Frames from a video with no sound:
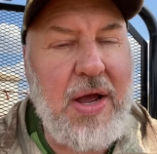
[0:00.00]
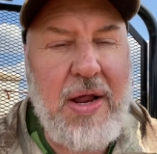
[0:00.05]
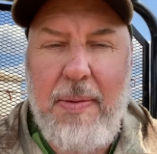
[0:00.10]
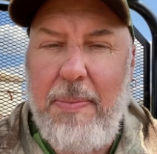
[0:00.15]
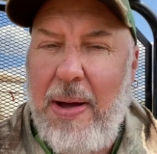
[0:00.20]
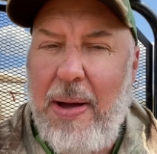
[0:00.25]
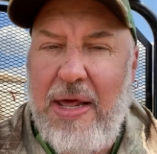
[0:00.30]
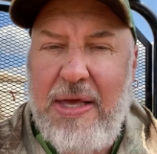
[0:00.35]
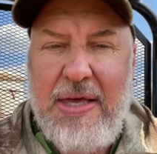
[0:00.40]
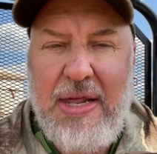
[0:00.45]

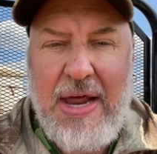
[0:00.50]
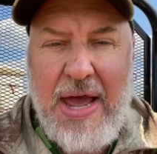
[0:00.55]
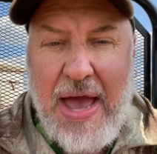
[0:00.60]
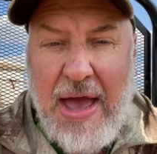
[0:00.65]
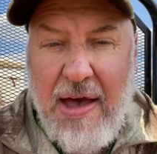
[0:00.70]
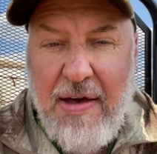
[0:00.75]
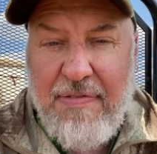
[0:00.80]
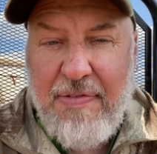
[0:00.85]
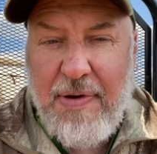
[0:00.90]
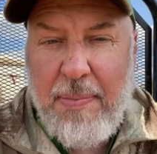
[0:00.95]
Anybody can
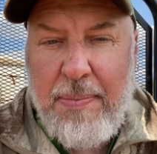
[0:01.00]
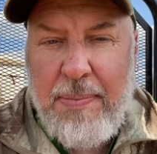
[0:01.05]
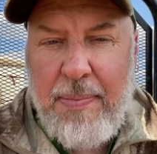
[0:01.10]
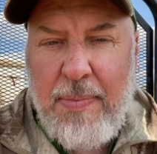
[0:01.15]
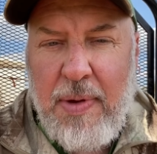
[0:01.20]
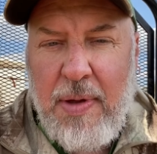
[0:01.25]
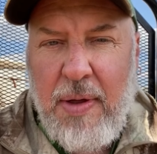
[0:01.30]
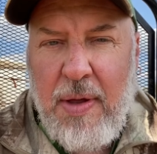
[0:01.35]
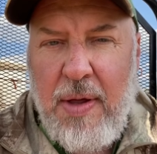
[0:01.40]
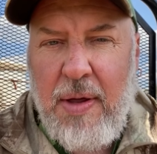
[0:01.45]
have
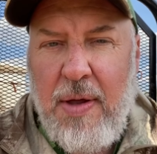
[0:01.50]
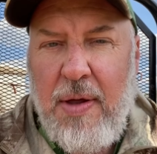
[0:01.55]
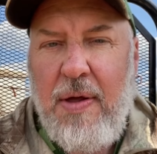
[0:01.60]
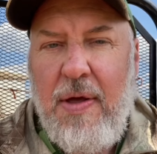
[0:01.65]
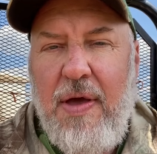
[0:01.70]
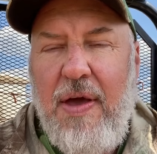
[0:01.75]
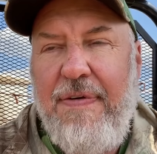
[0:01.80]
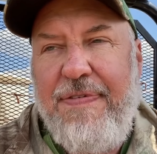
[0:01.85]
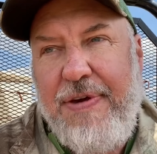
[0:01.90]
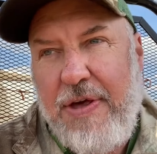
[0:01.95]

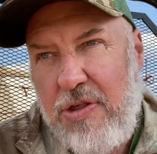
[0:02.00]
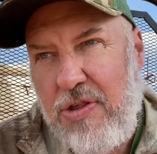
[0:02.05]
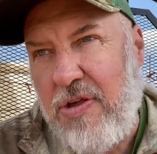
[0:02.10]
them if you